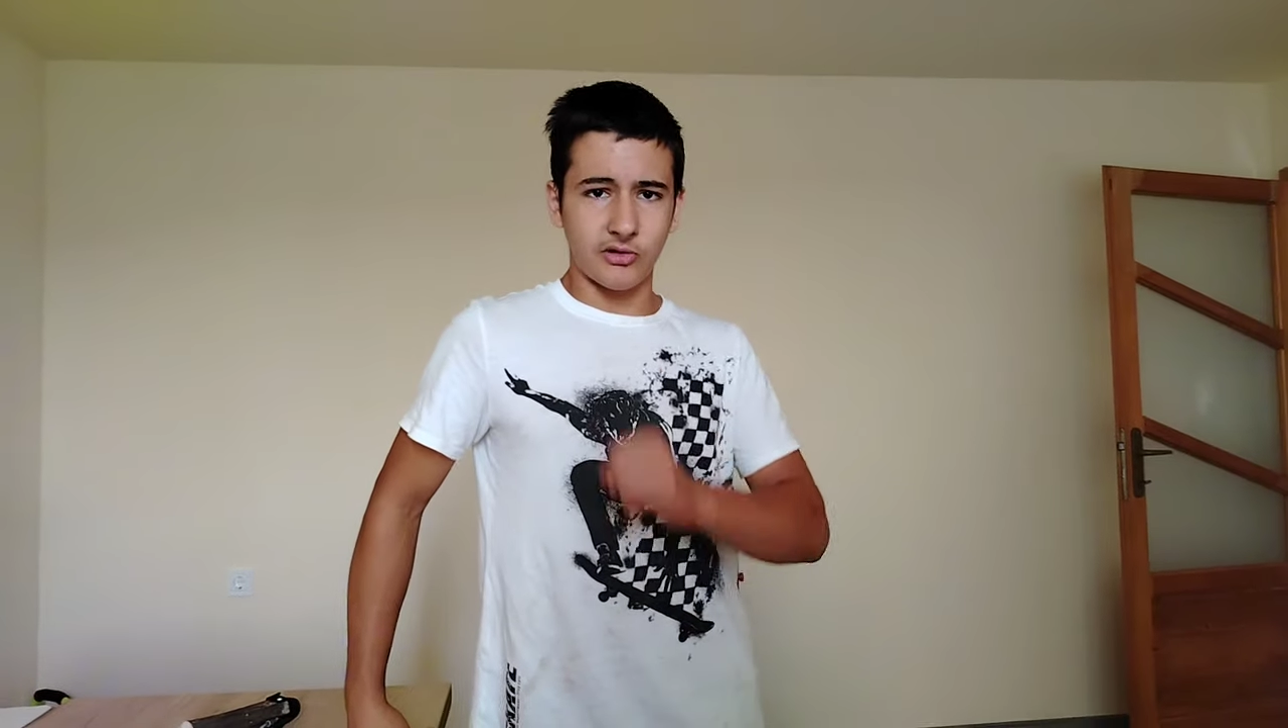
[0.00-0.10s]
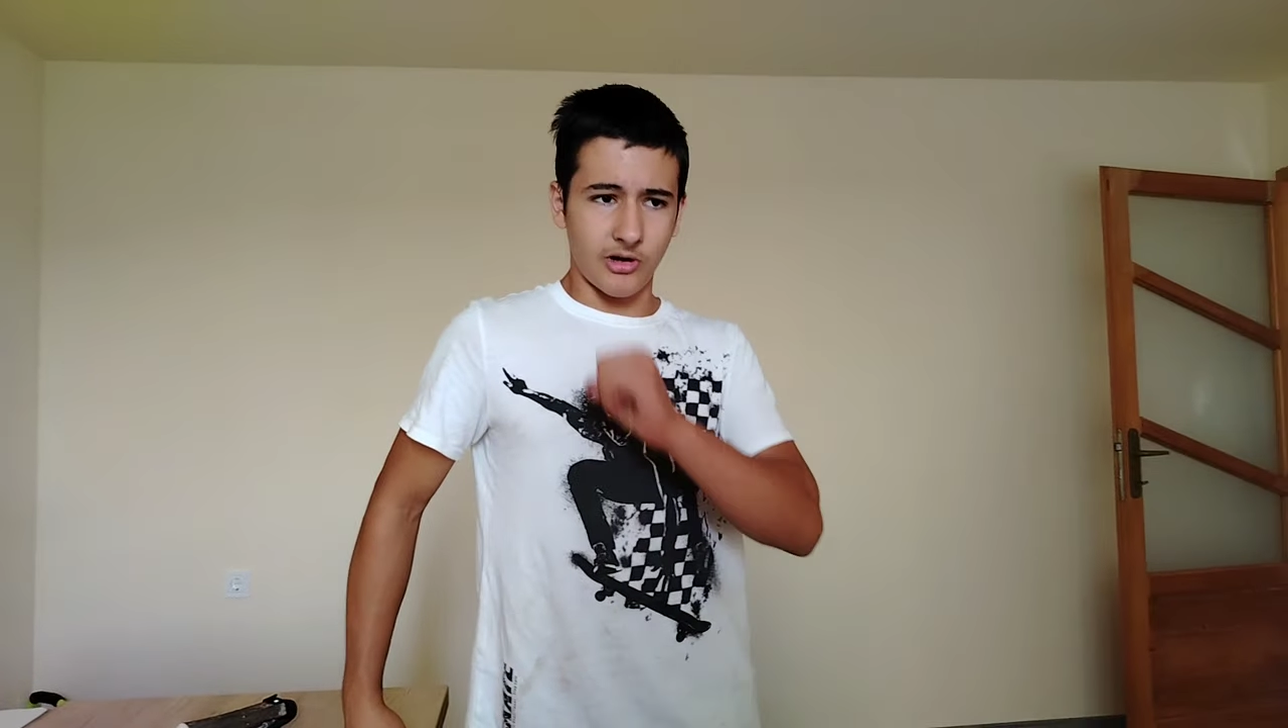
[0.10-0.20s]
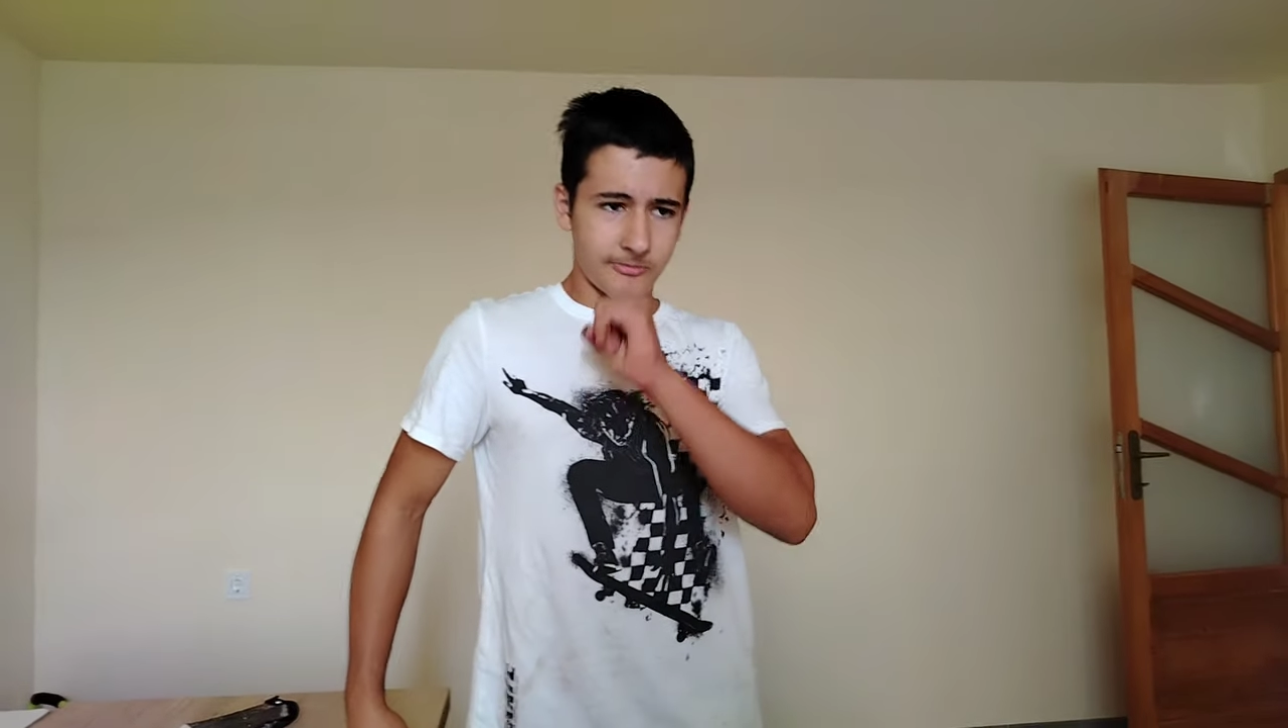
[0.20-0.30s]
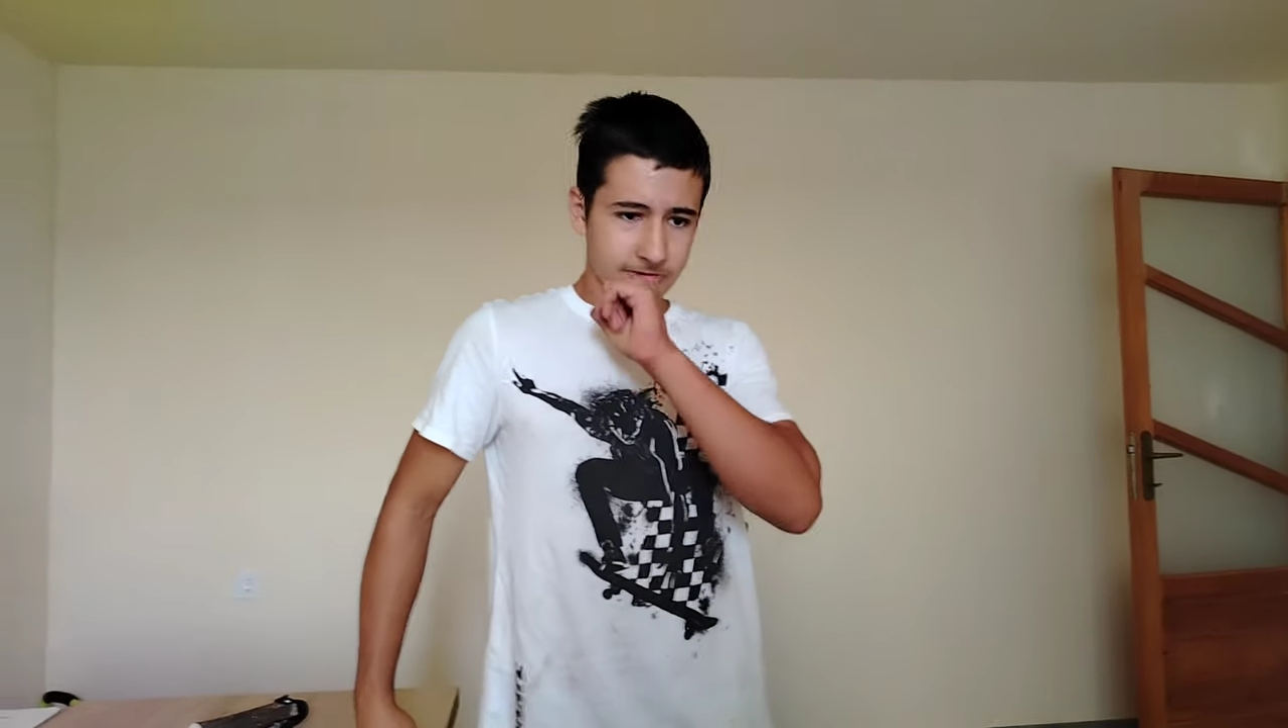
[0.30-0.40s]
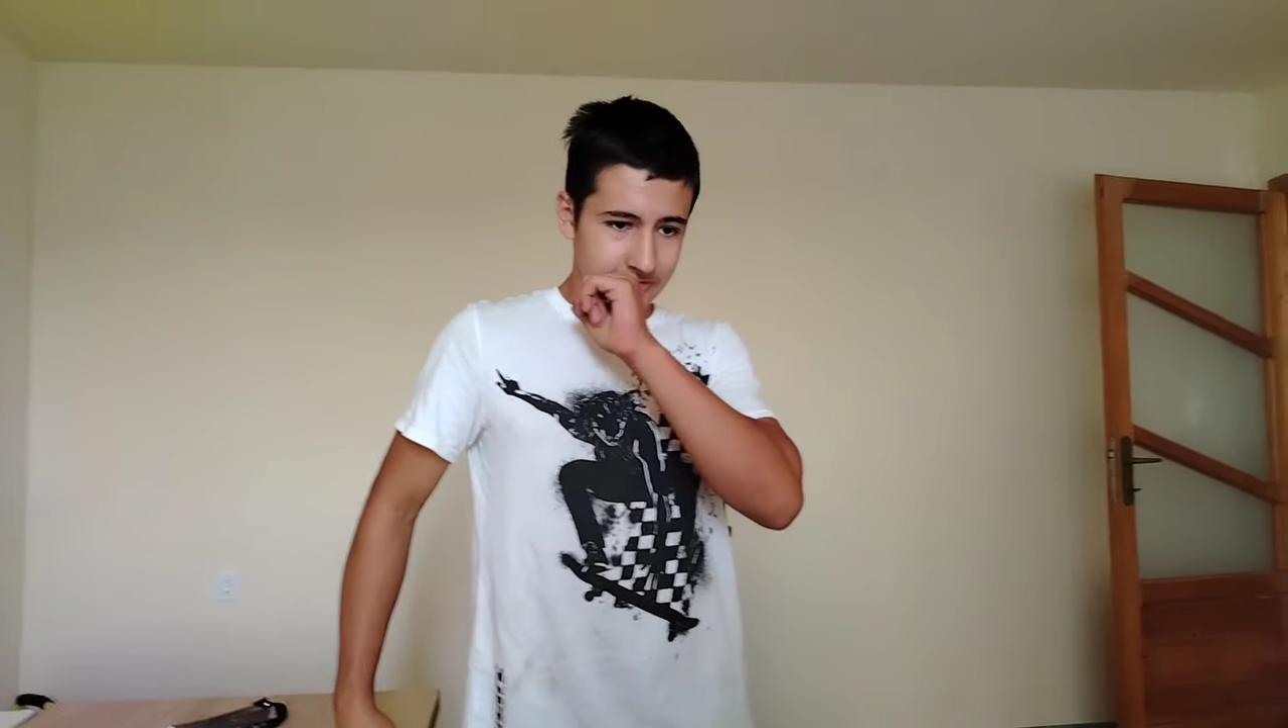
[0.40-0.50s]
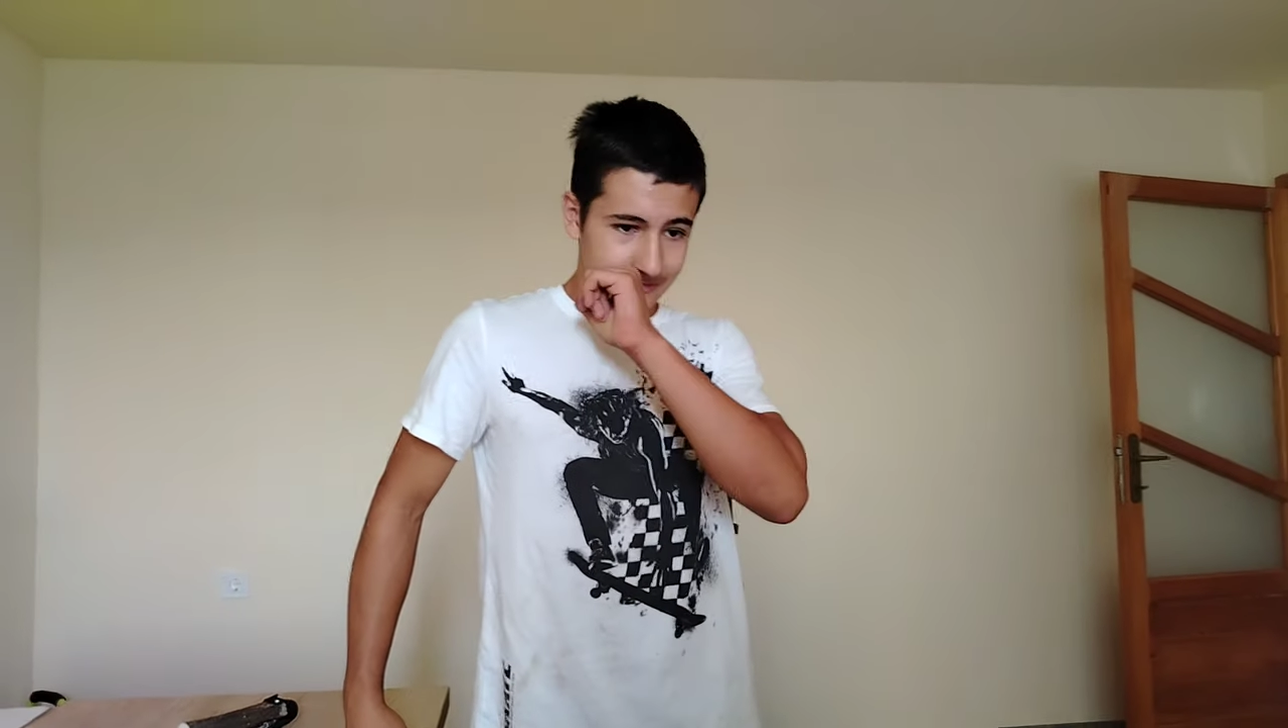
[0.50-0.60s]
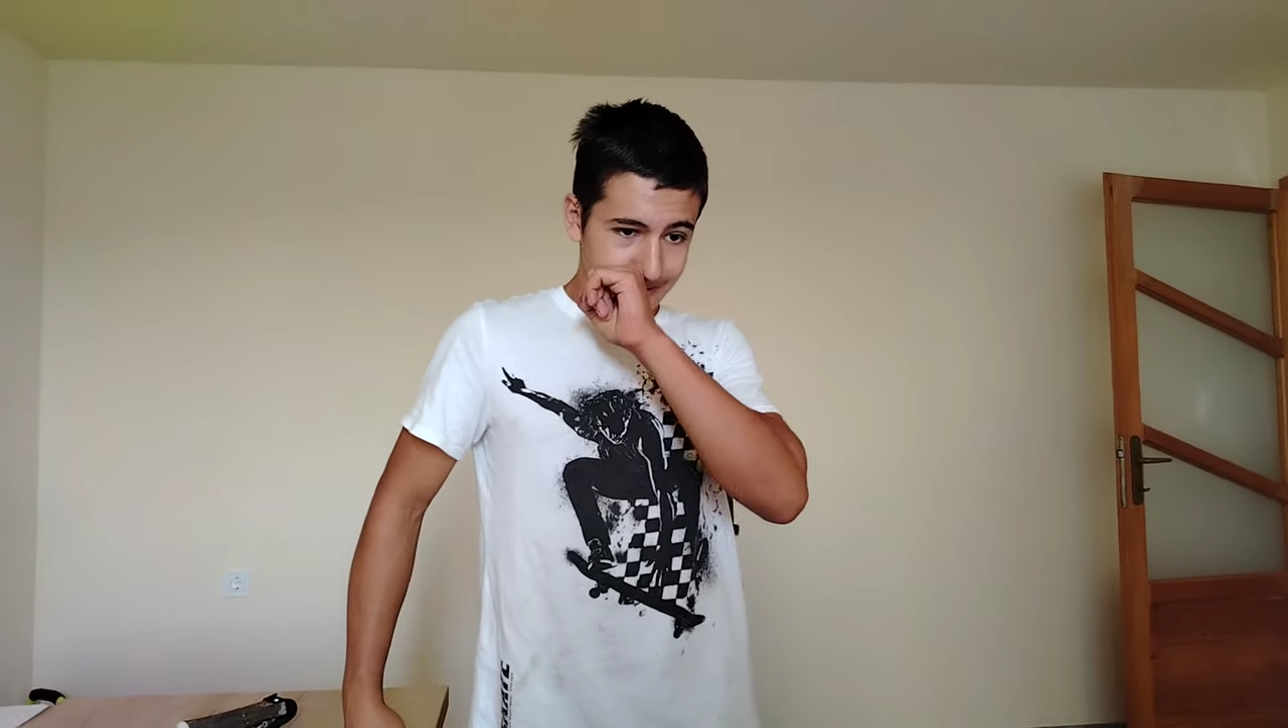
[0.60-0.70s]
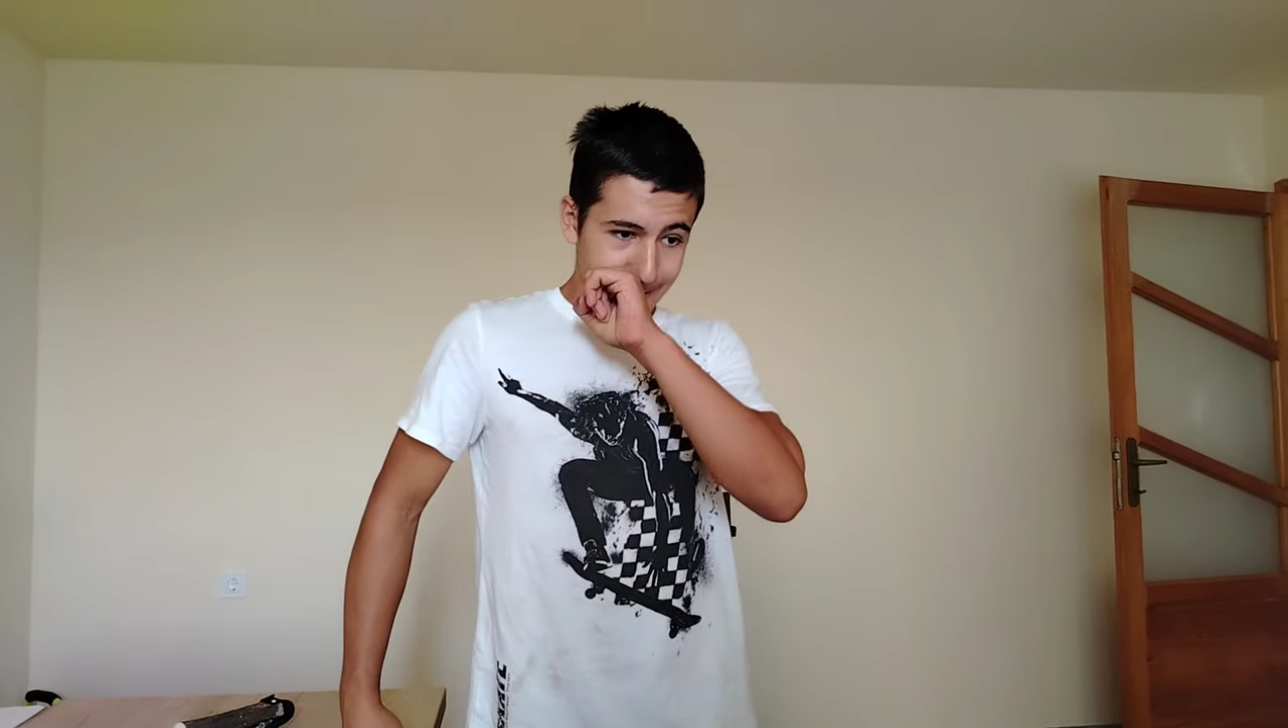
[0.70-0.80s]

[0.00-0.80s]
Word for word: for arms